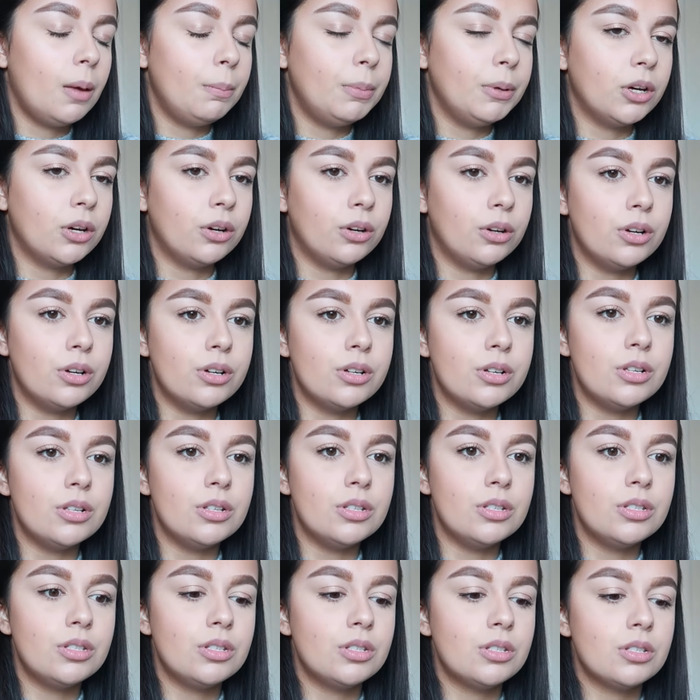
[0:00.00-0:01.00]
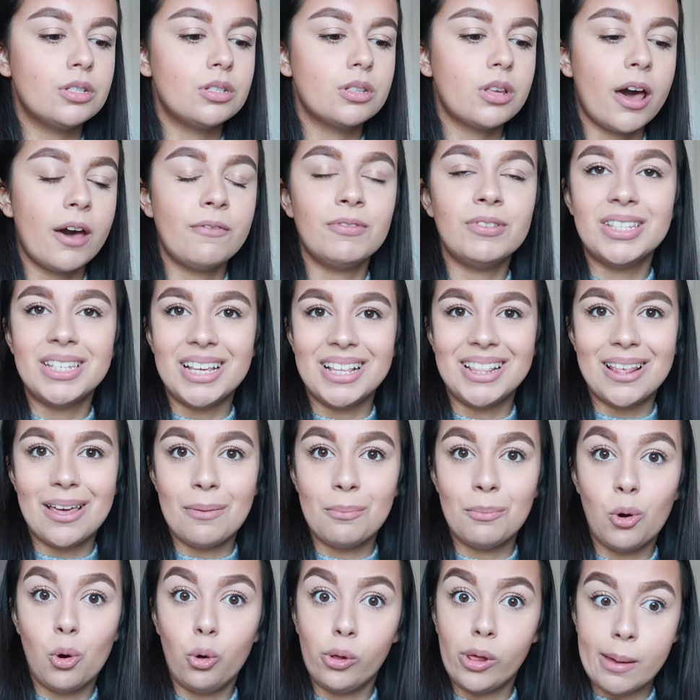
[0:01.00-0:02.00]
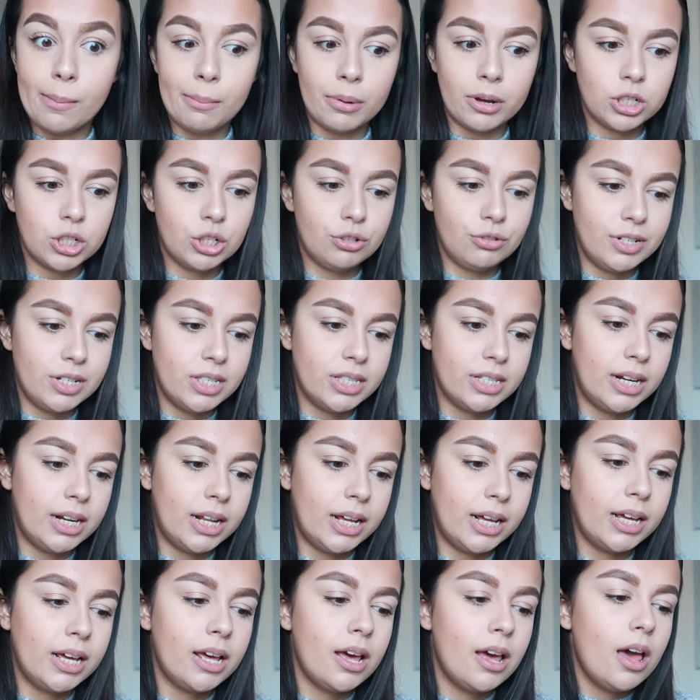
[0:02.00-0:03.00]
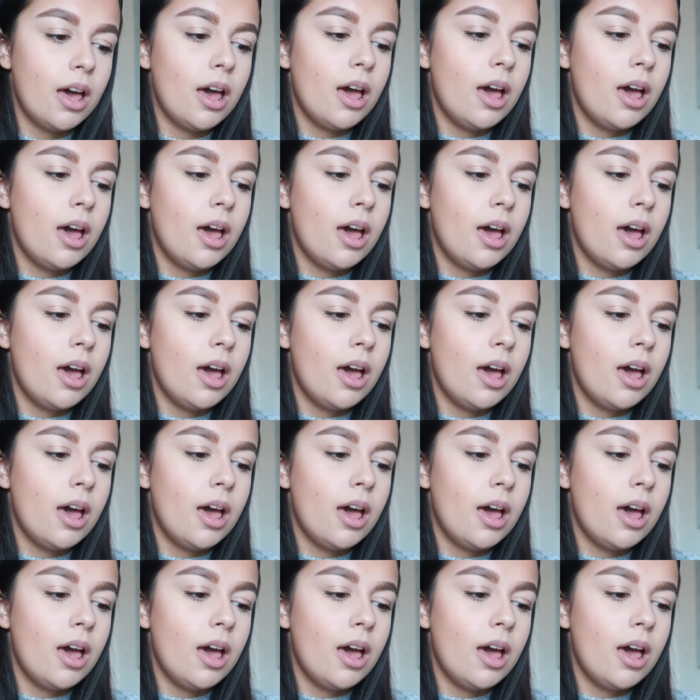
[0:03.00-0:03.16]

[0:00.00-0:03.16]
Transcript: because I haven't seen them all that much recently.